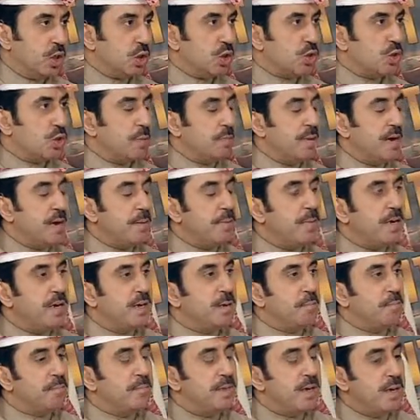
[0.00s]
so
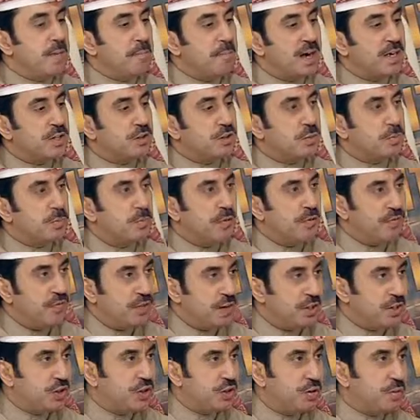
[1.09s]
maybe they might
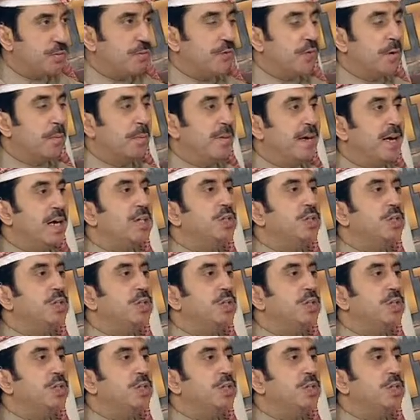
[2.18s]
prevent you from